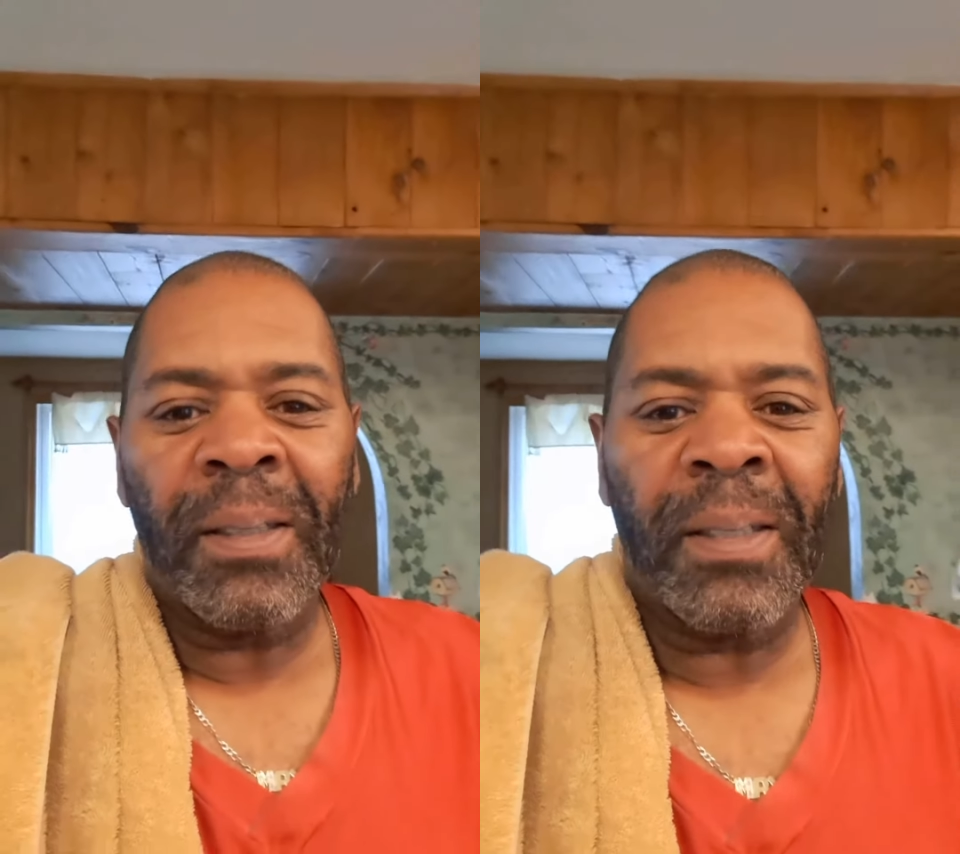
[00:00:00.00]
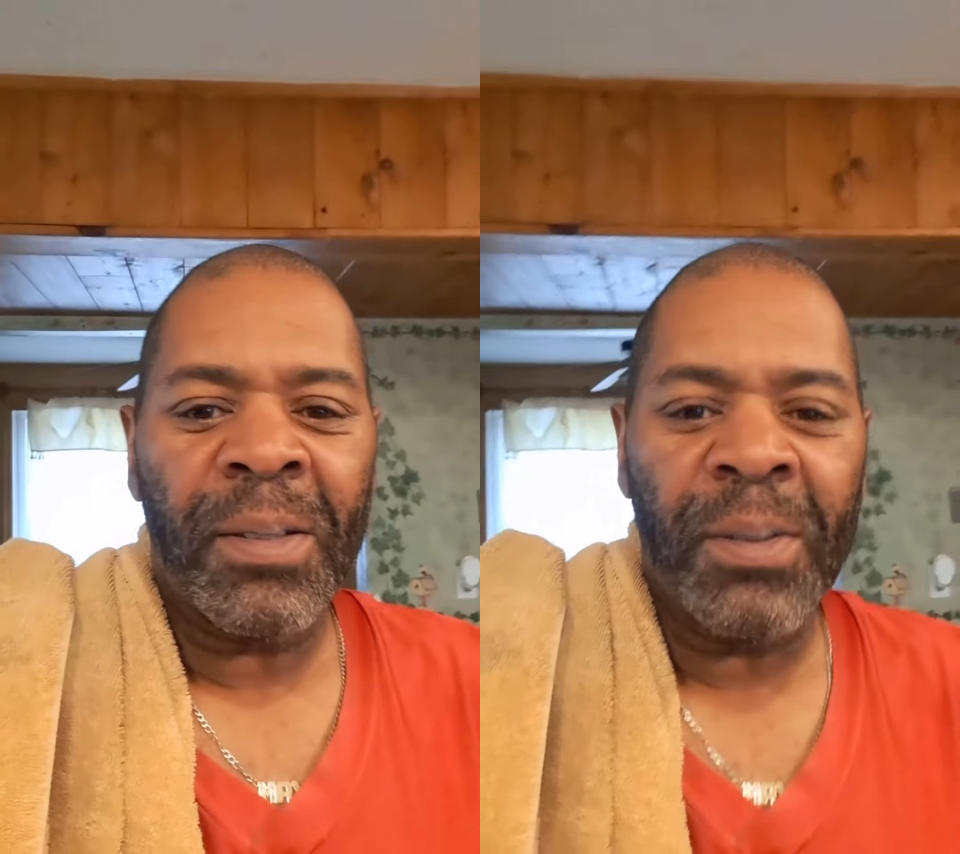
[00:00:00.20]

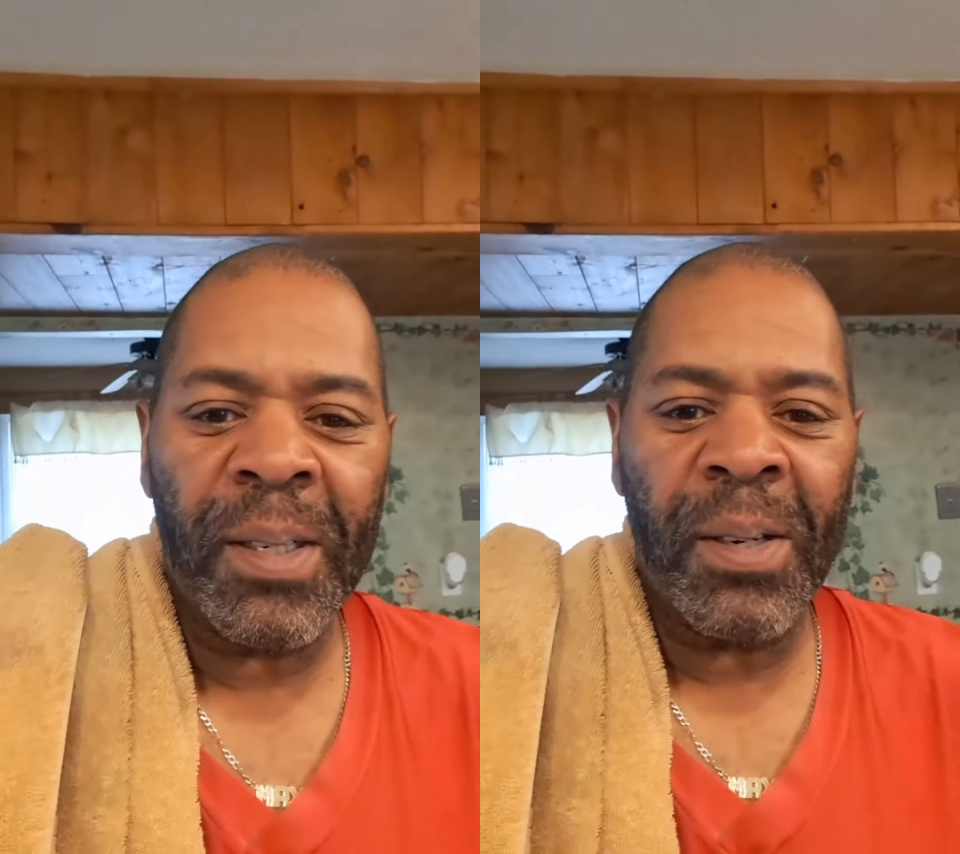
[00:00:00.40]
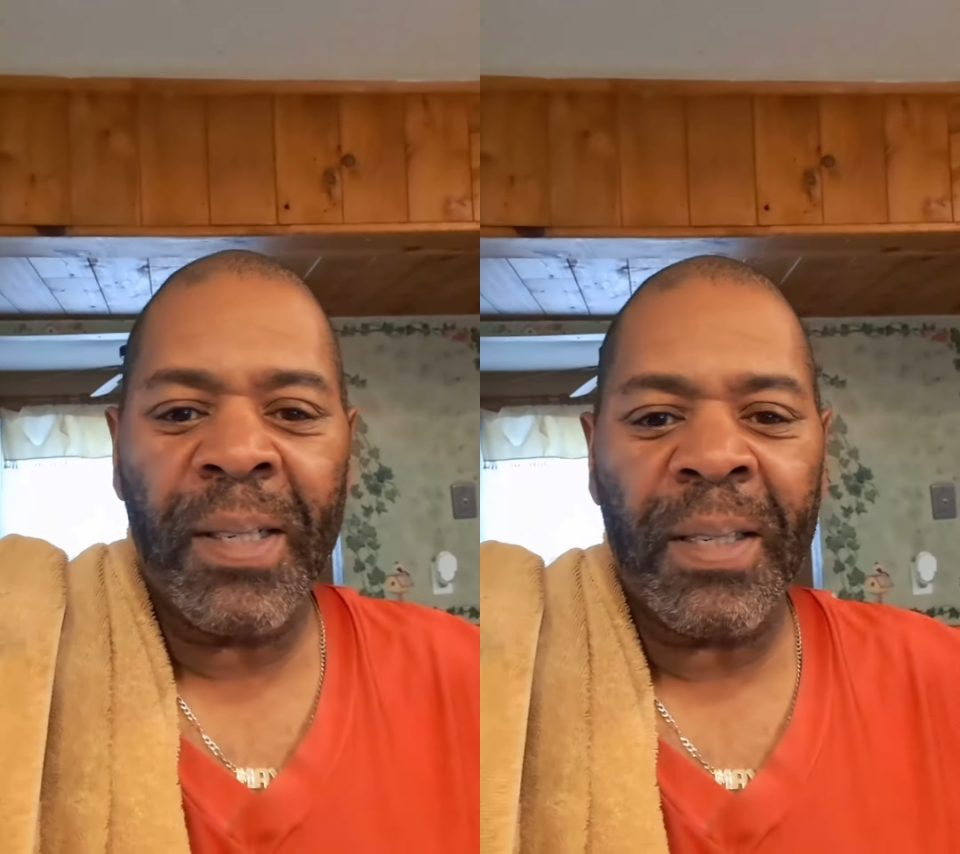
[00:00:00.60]
because
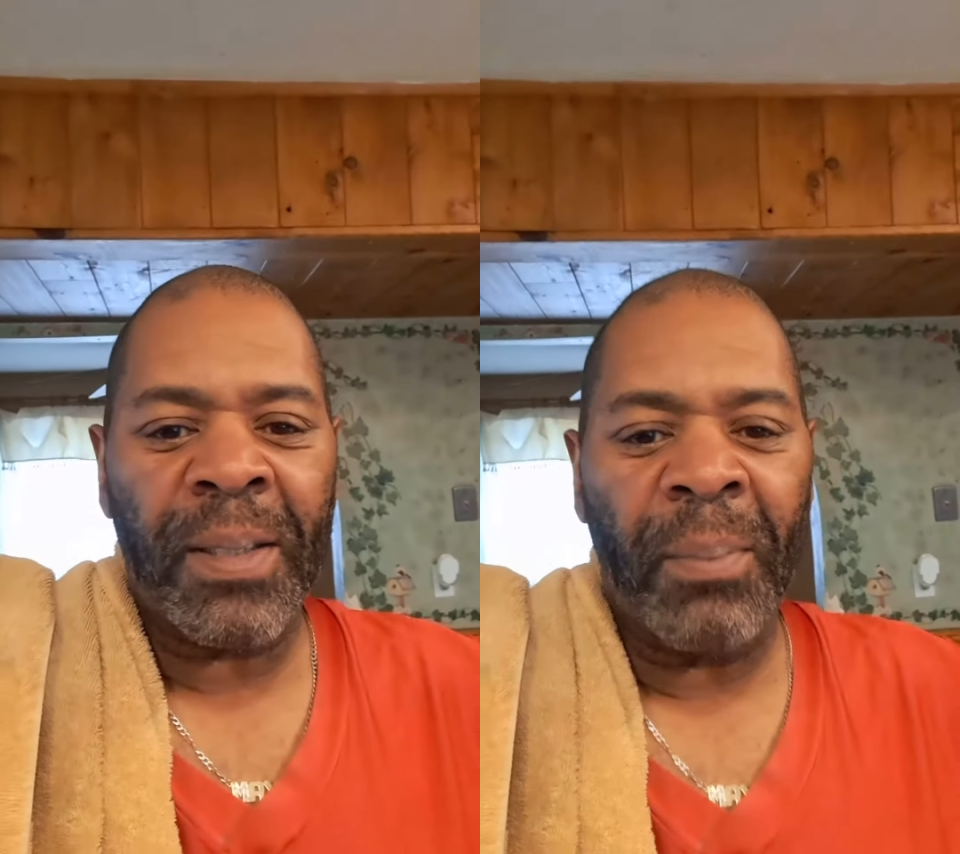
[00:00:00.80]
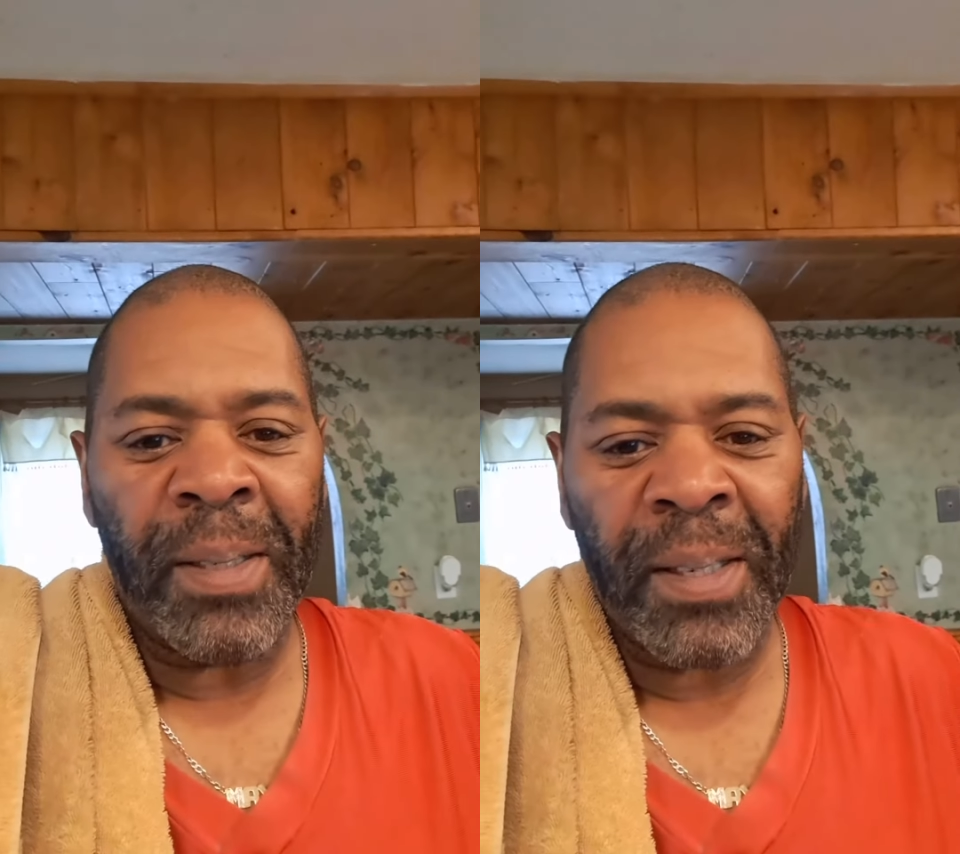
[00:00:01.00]
usually during the
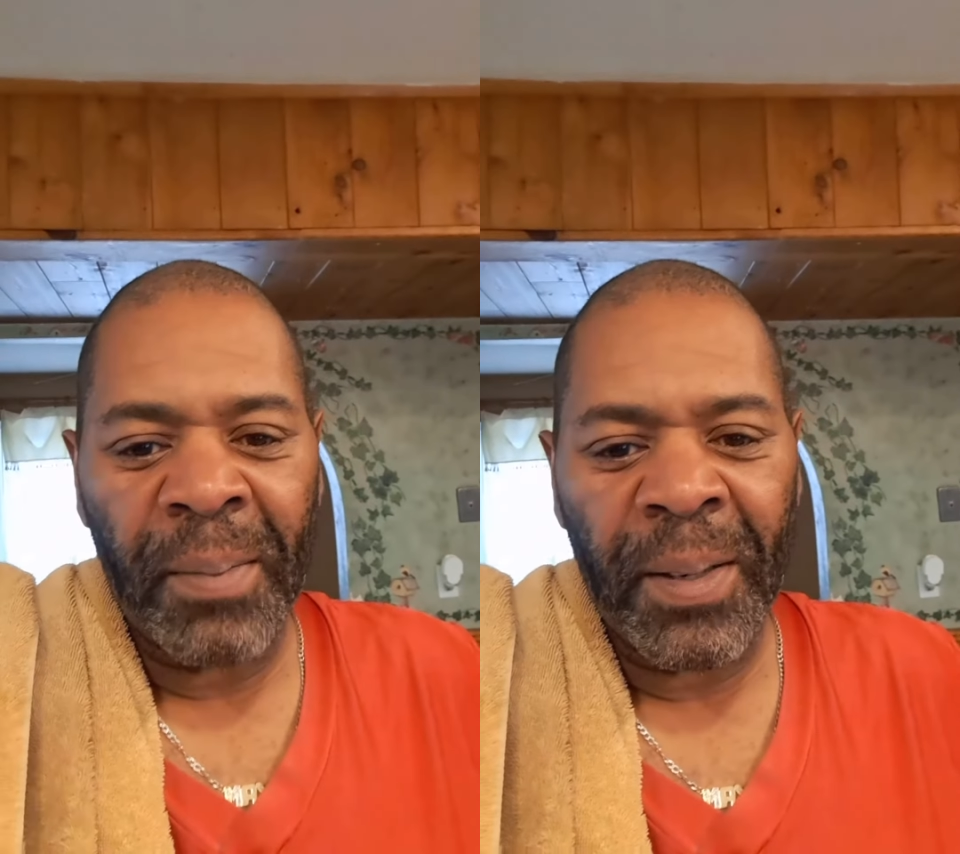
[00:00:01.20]
summertime,